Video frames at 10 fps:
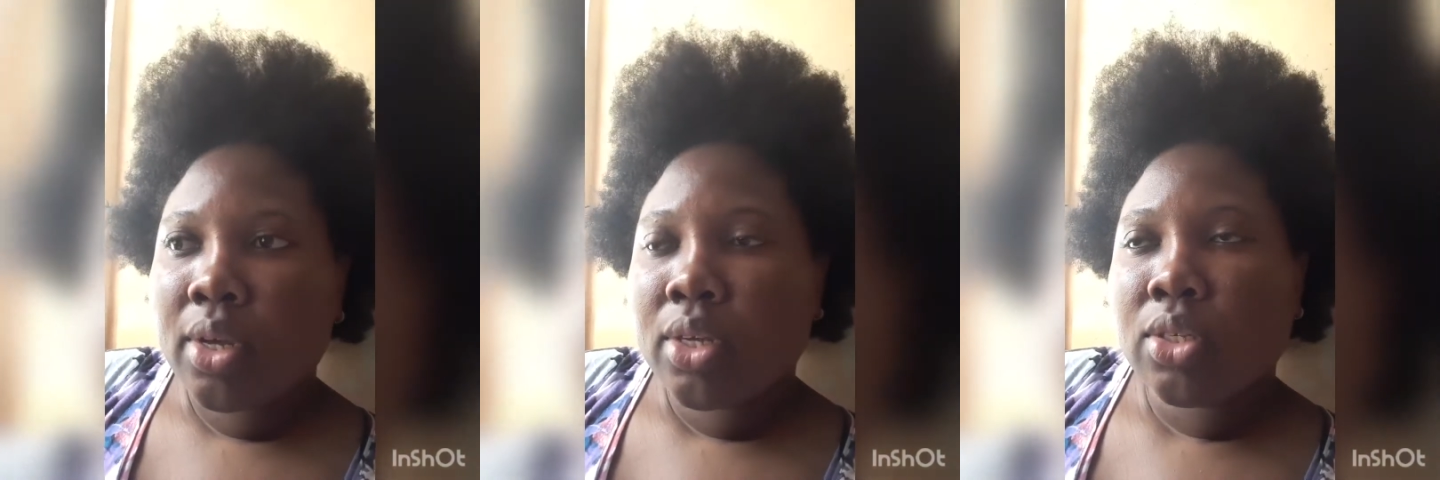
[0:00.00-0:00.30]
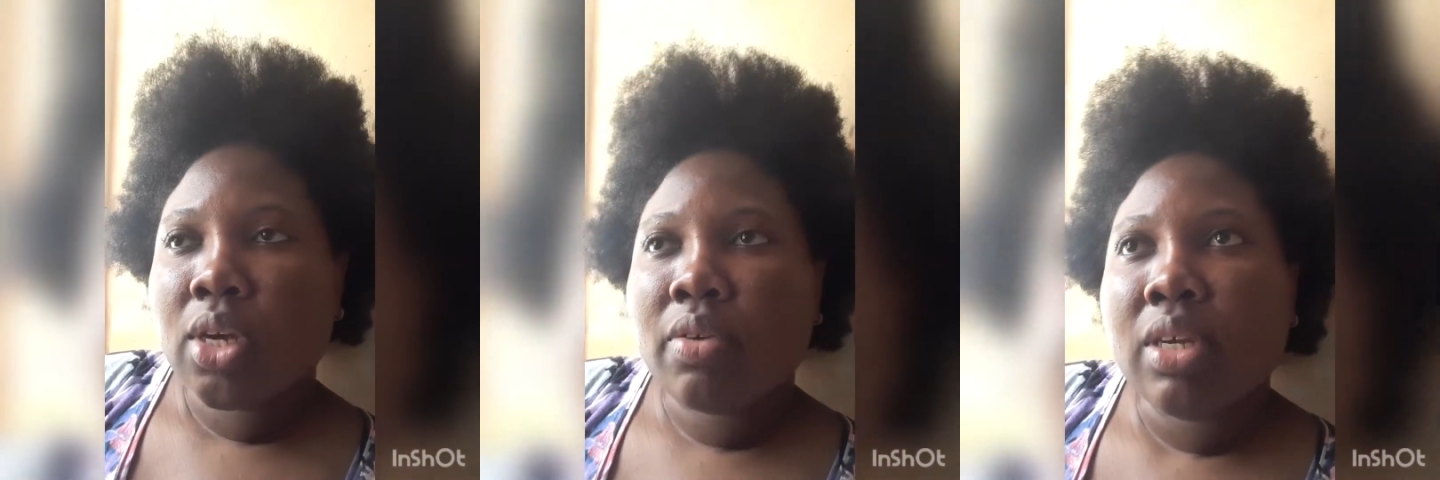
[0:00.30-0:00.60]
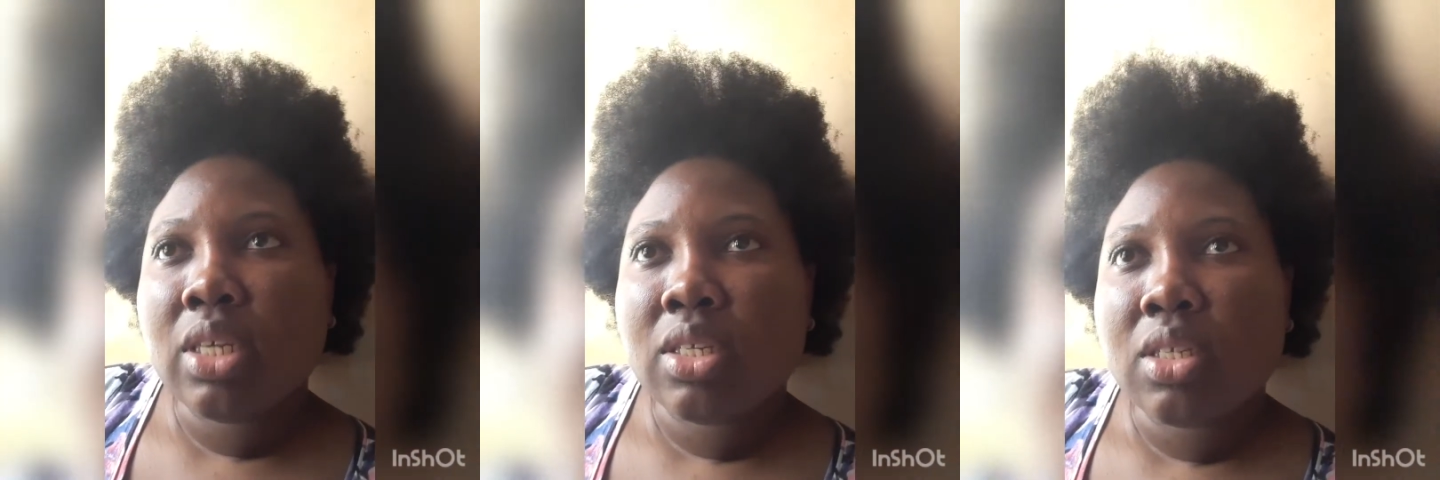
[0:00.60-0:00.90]
So you
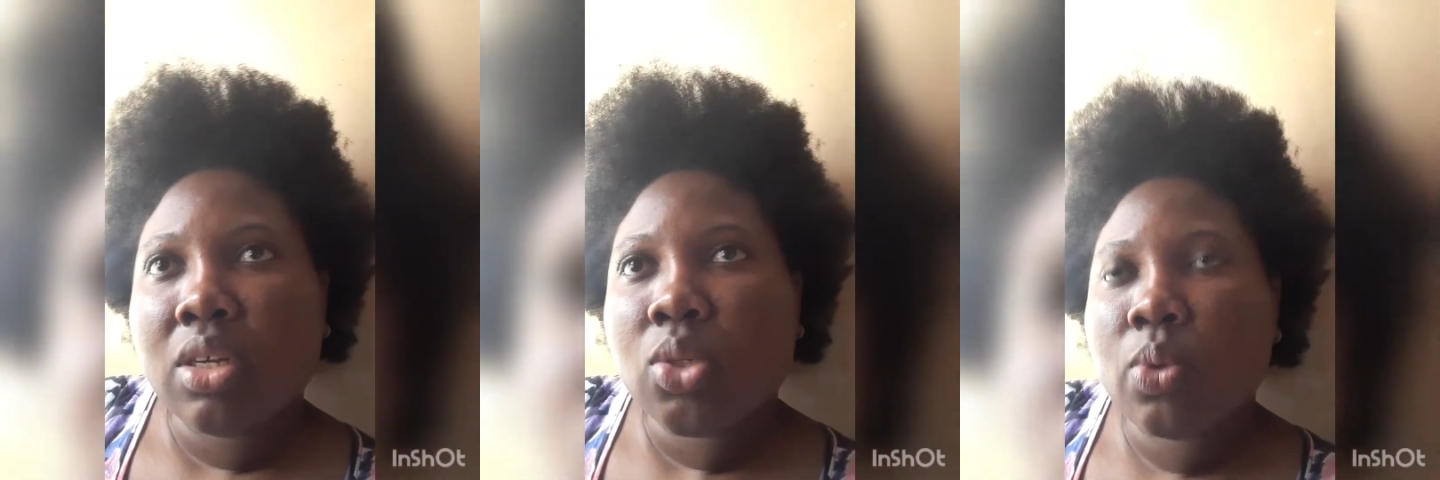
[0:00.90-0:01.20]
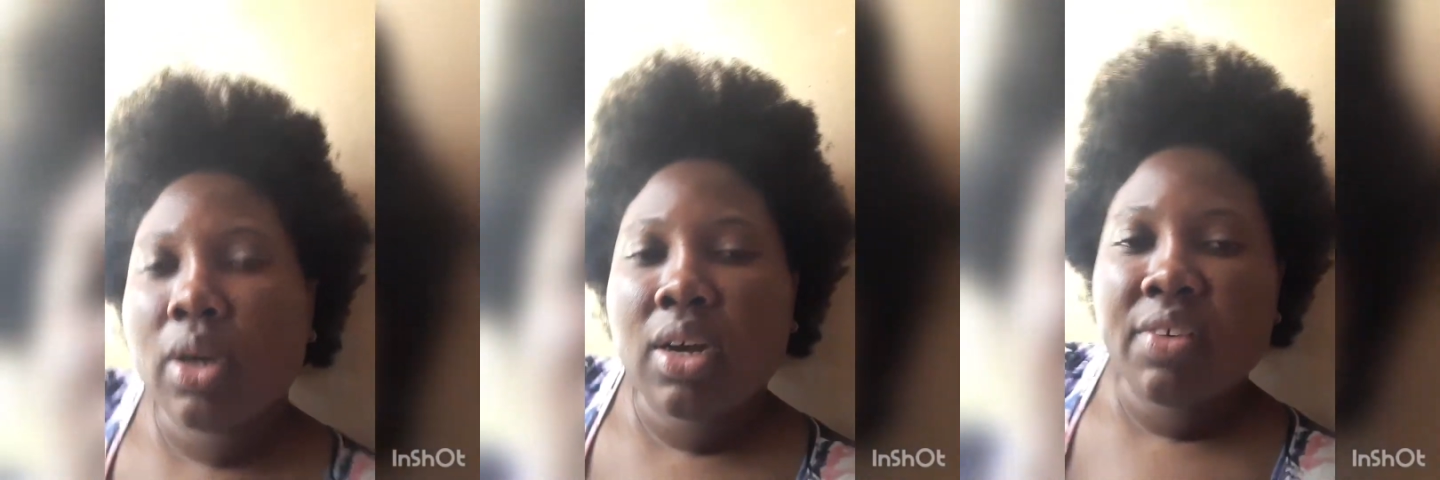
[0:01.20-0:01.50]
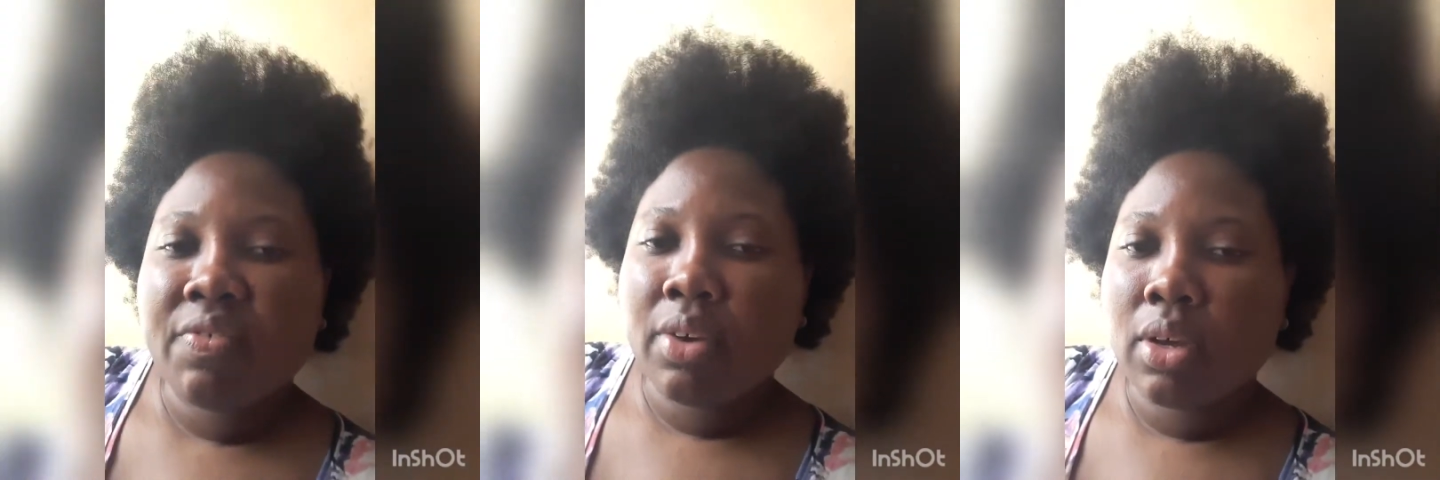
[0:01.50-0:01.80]
reach a stage where
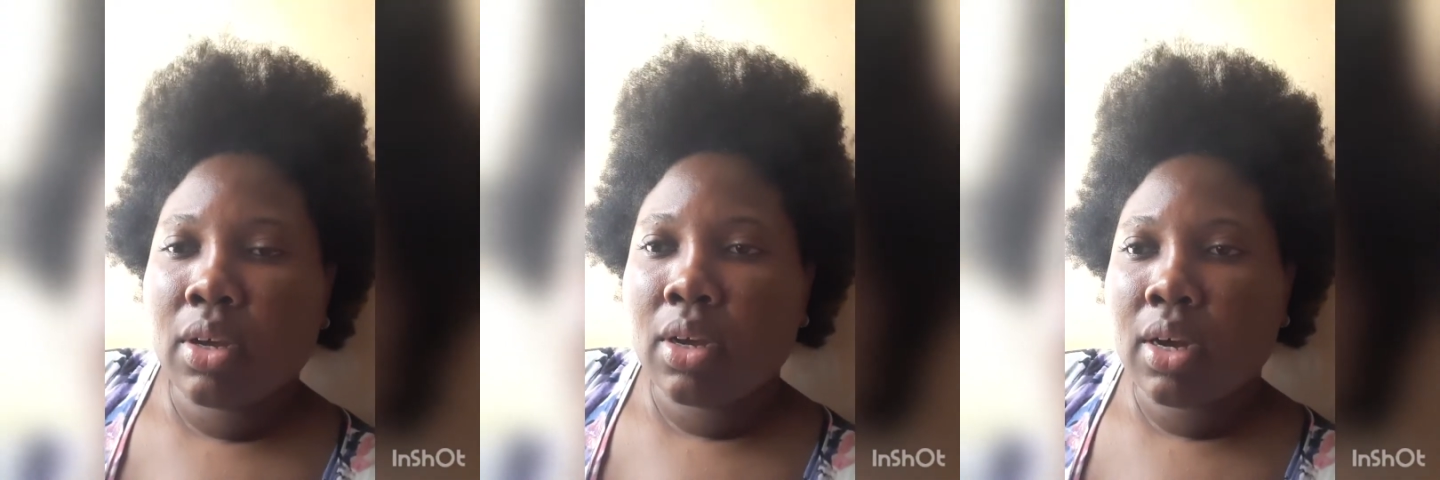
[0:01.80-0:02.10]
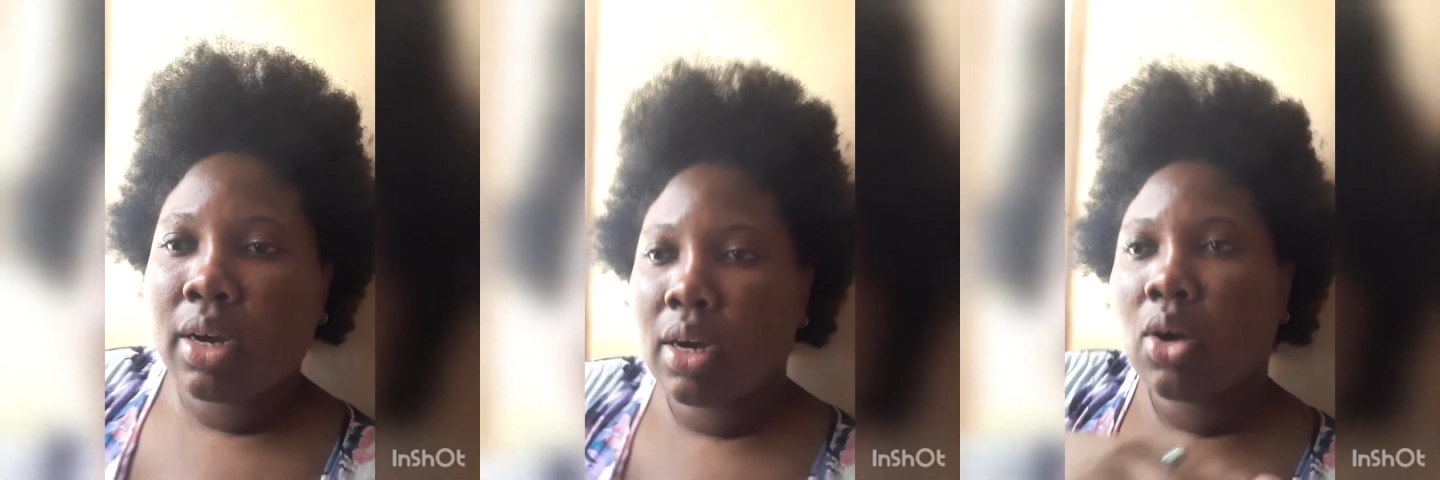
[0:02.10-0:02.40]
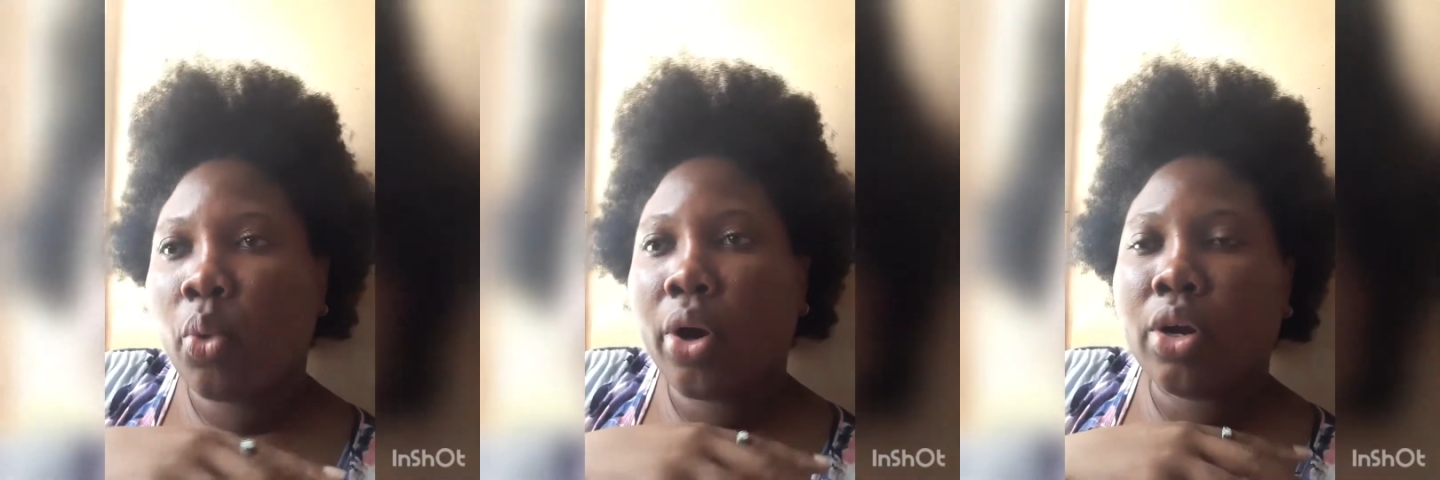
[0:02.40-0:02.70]
coffee I
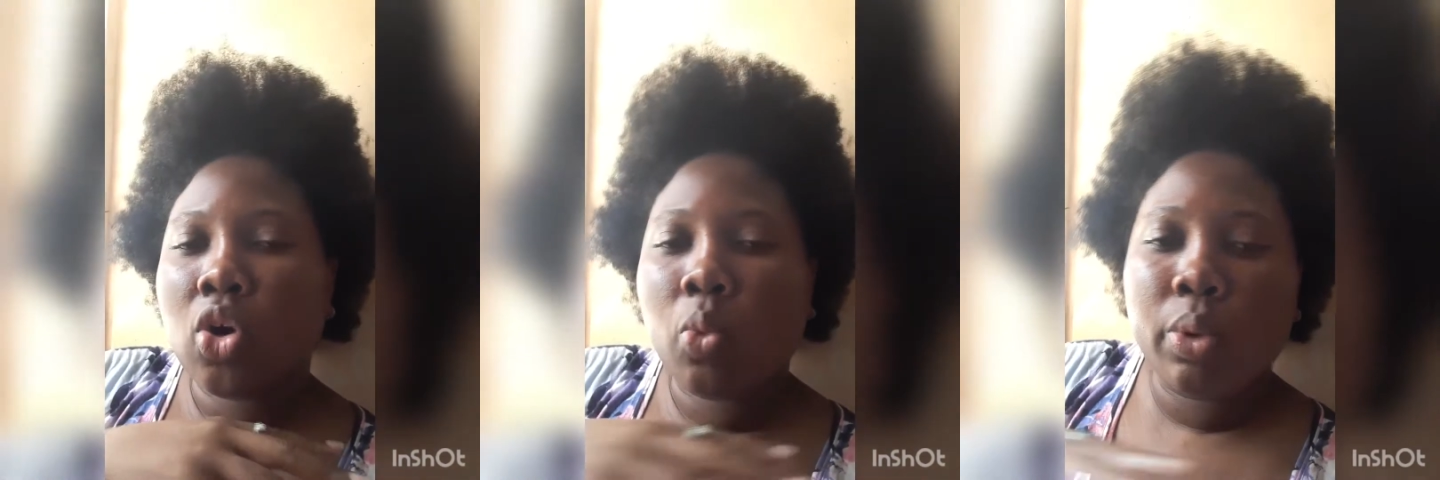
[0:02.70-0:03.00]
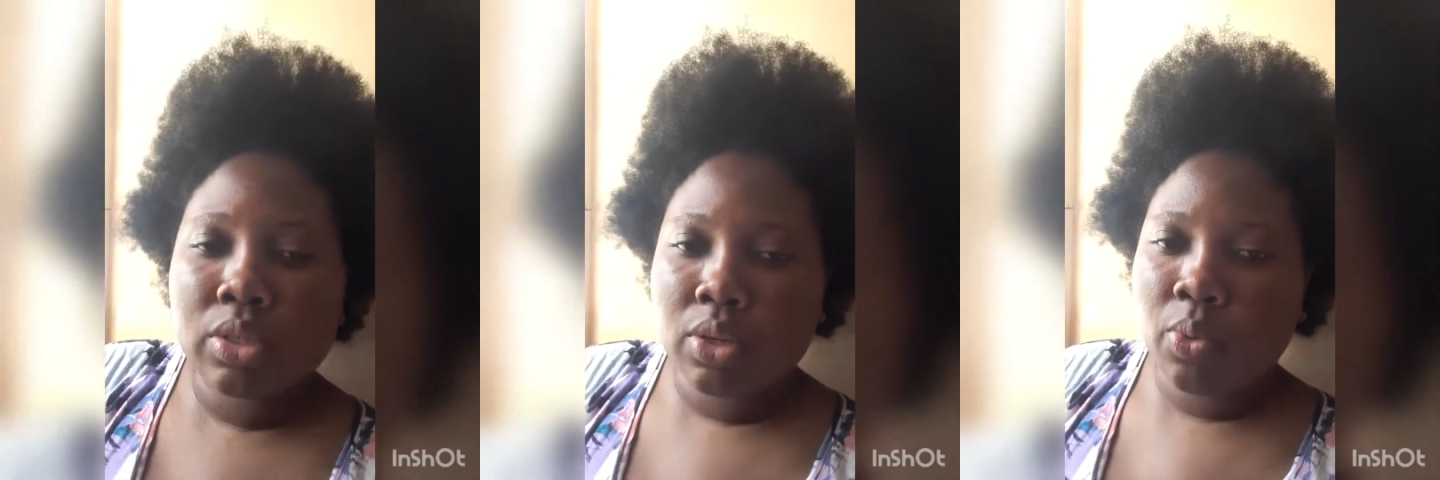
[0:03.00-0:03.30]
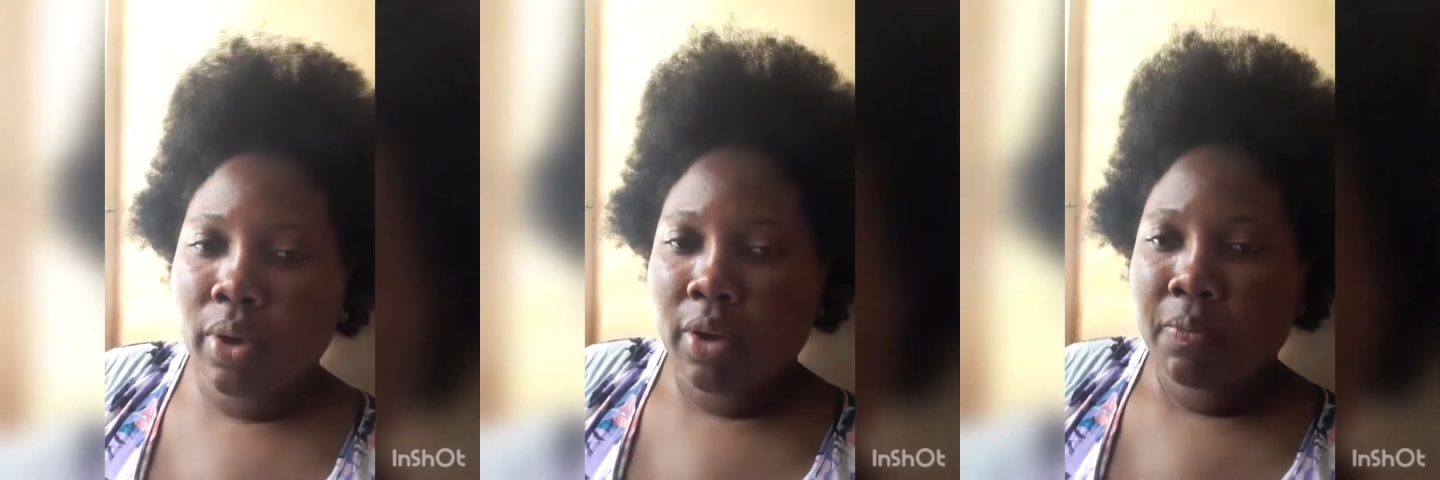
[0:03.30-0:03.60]
work the opposite
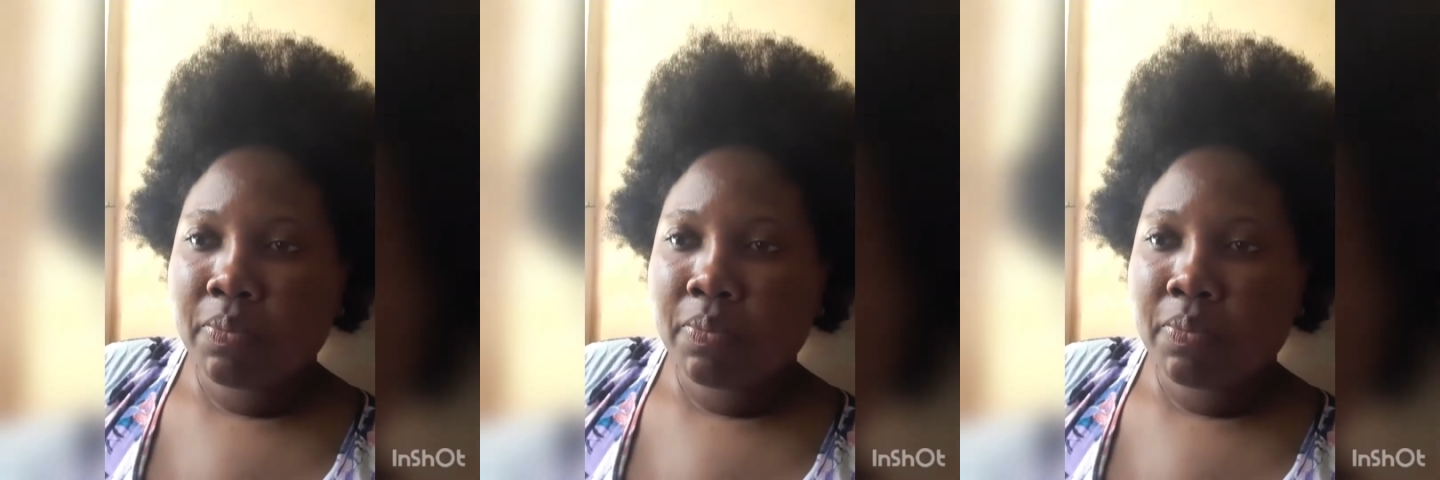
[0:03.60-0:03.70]
way.